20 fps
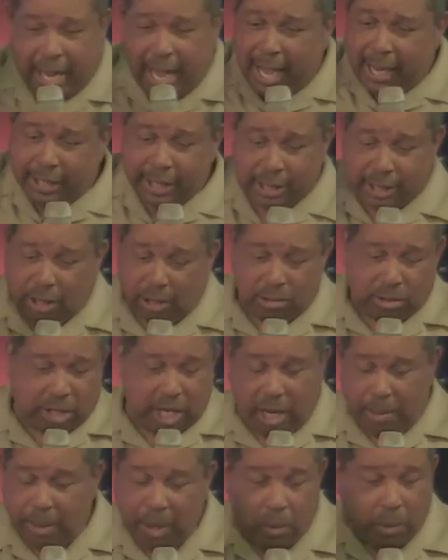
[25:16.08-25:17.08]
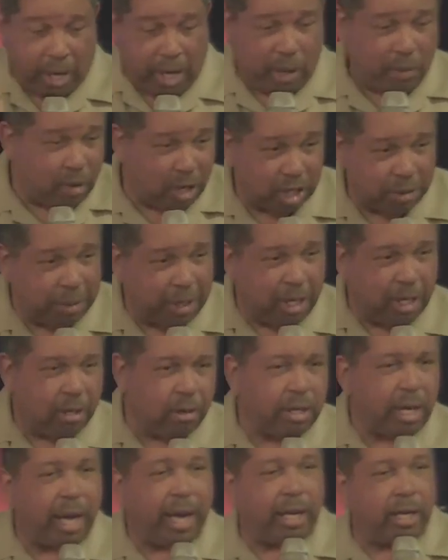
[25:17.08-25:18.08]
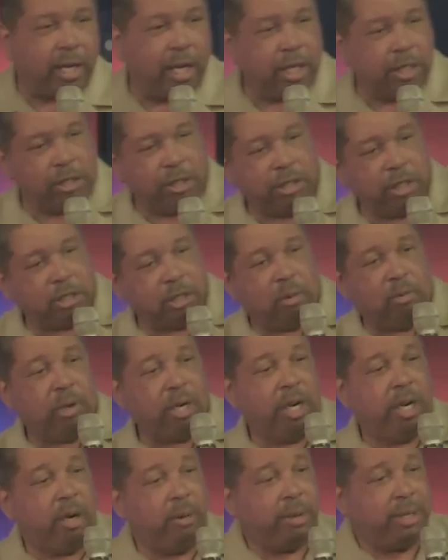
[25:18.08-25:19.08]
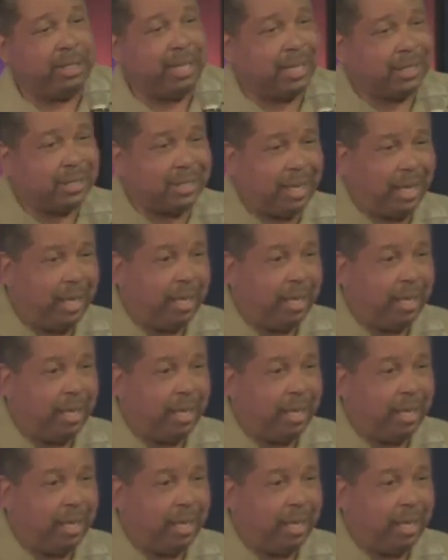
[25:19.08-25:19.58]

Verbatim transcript: just don't tell me what He wants me to do. Yeah, He does. You just don't want to hear what He's got to say.